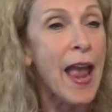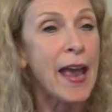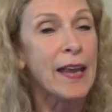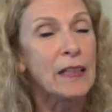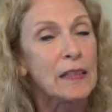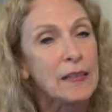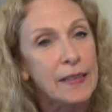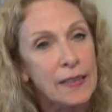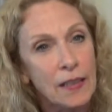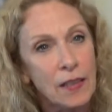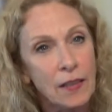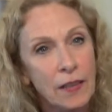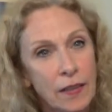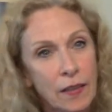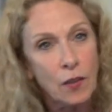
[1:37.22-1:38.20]
and a
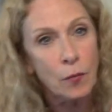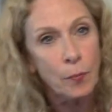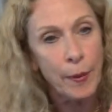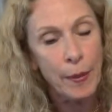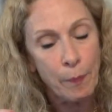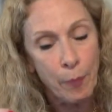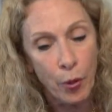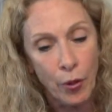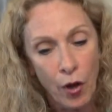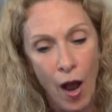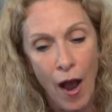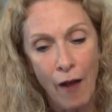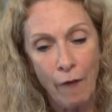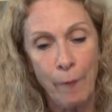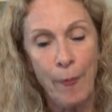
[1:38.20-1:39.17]
little bit put
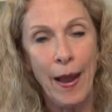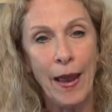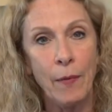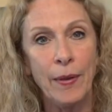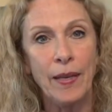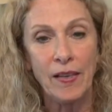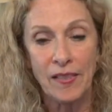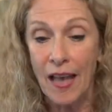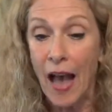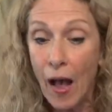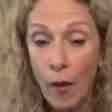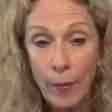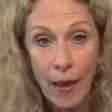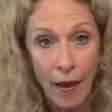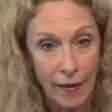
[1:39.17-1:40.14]
off by it because
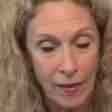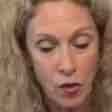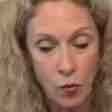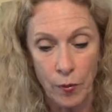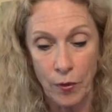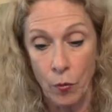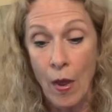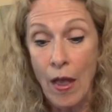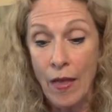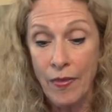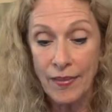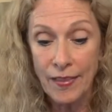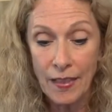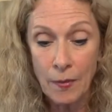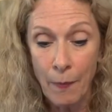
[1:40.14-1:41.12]
I'll be honest with you,
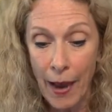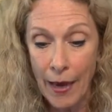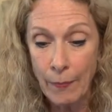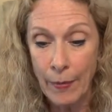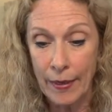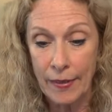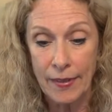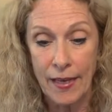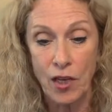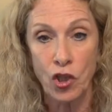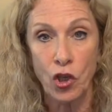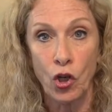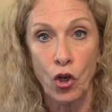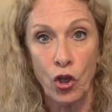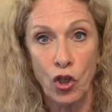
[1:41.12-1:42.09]
this is my
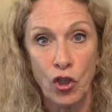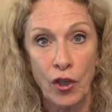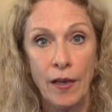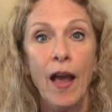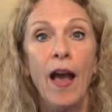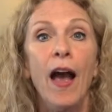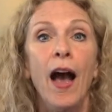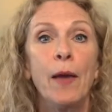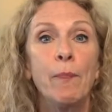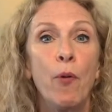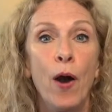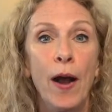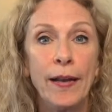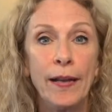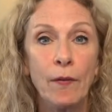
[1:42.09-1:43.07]
meditation cushion. I
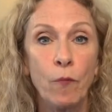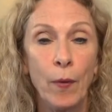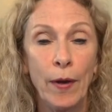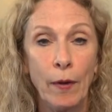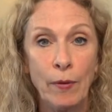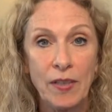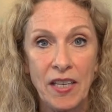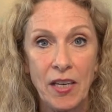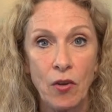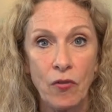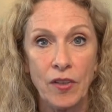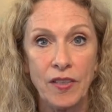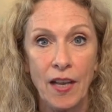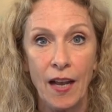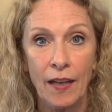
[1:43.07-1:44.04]
bought it when I went to hear
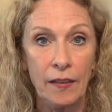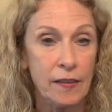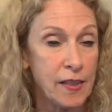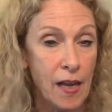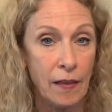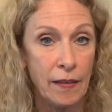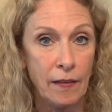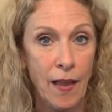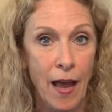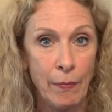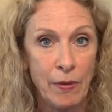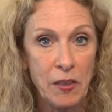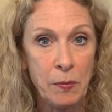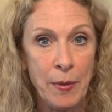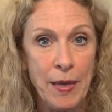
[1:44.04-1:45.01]
the Dal Dalai
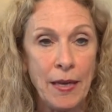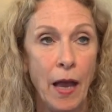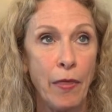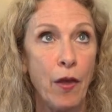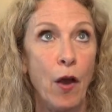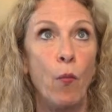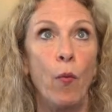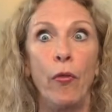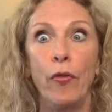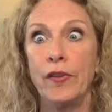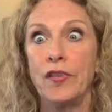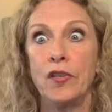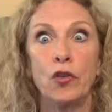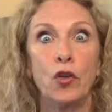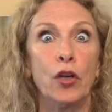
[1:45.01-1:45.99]
Lama speak. I thought, well,
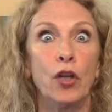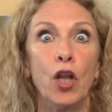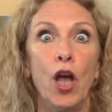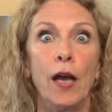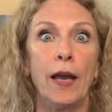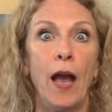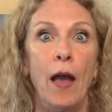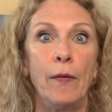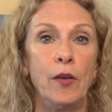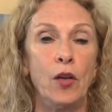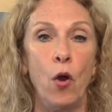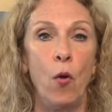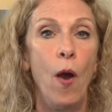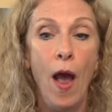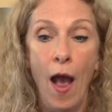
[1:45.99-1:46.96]
this is good luck. I, you
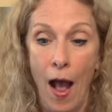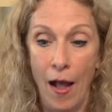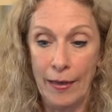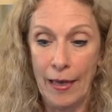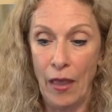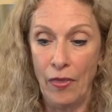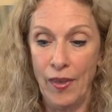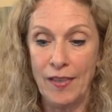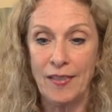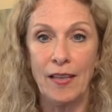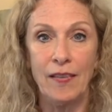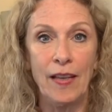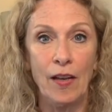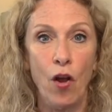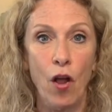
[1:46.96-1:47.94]
know, I'll get this
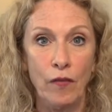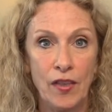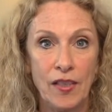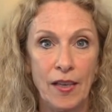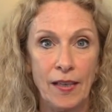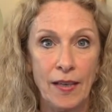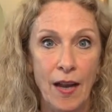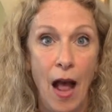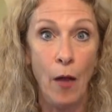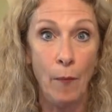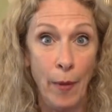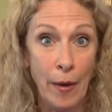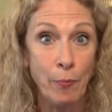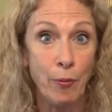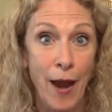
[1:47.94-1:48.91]
and then all of a sudden I'll,
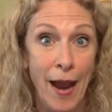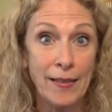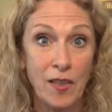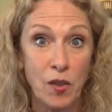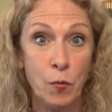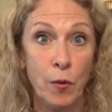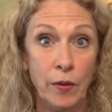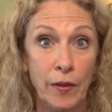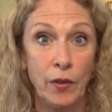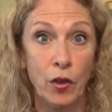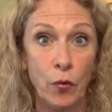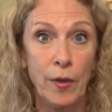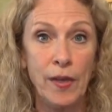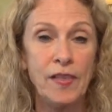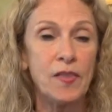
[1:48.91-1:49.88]
my practice will
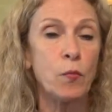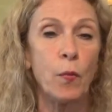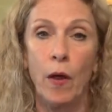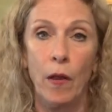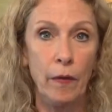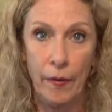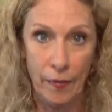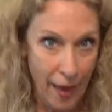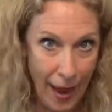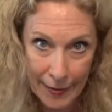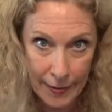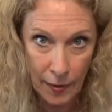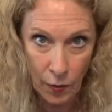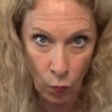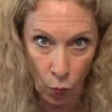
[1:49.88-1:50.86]
increase. Well, that
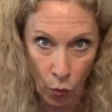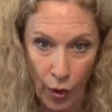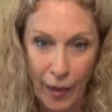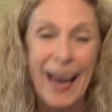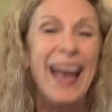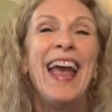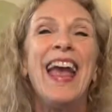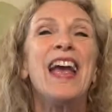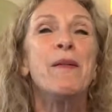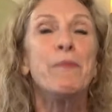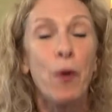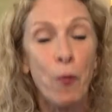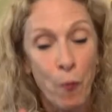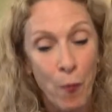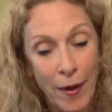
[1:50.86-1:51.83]
didn't work.
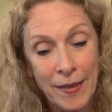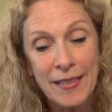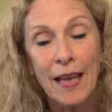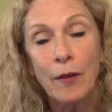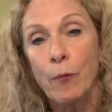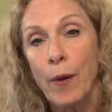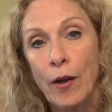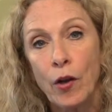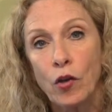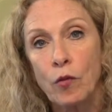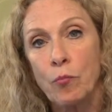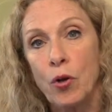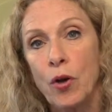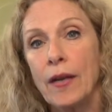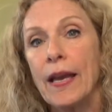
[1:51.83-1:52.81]
But once I read her
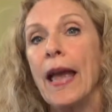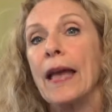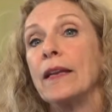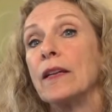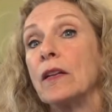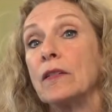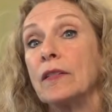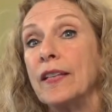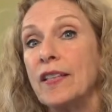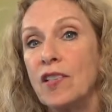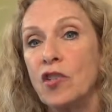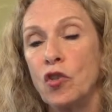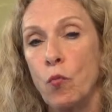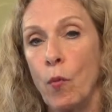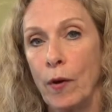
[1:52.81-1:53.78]
book and
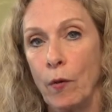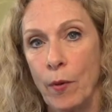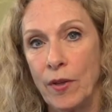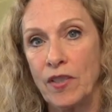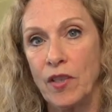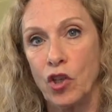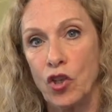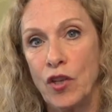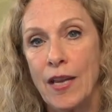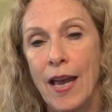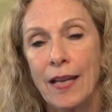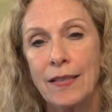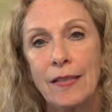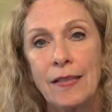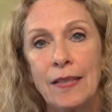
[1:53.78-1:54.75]
listened to what it was that she
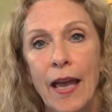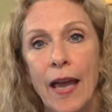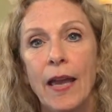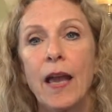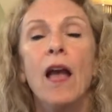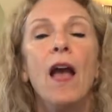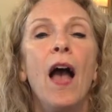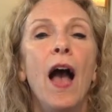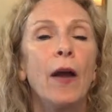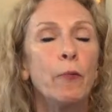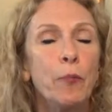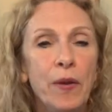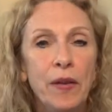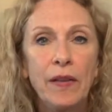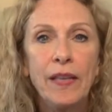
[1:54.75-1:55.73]
had to say, I
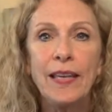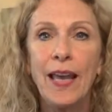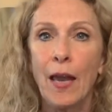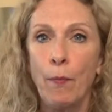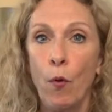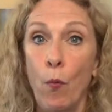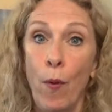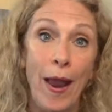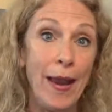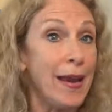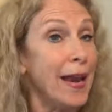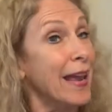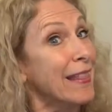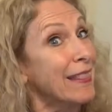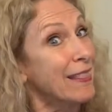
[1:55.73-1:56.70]
really came away
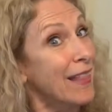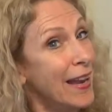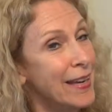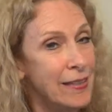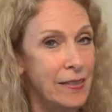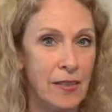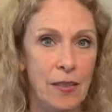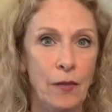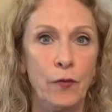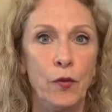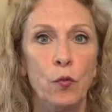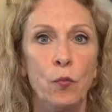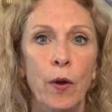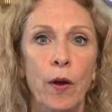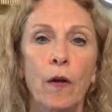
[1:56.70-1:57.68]
enlightened, if
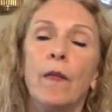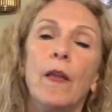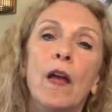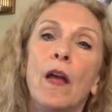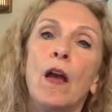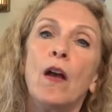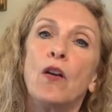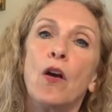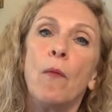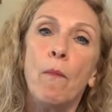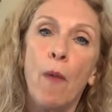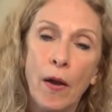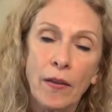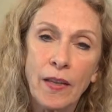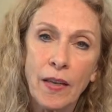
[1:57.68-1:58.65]
you will.
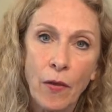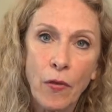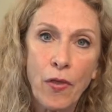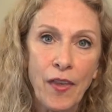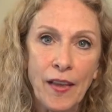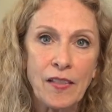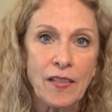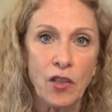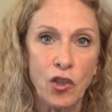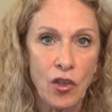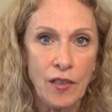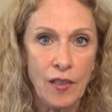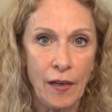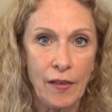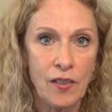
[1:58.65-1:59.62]
Among the other things that she
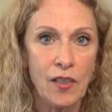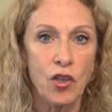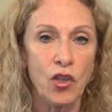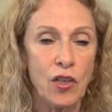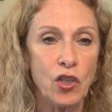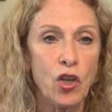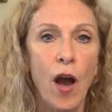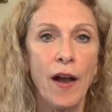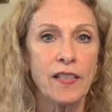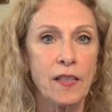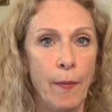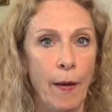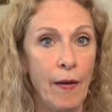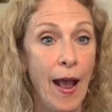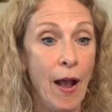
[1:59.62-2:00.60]
does is she talks
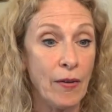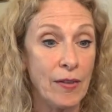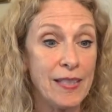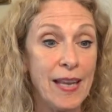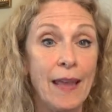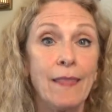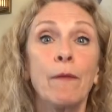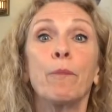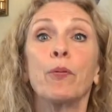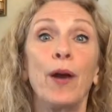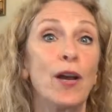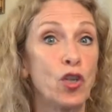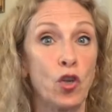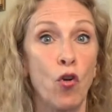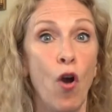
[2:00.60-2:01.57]
about how to take the
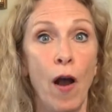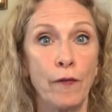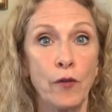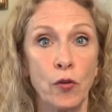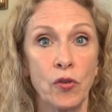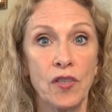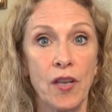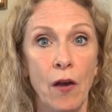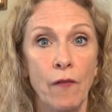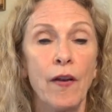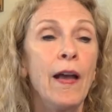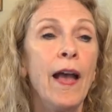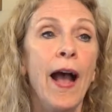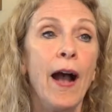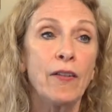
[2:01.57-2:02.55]
pressure off yourself,
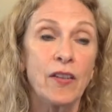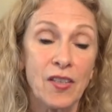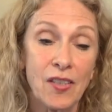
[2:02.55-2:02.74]
how to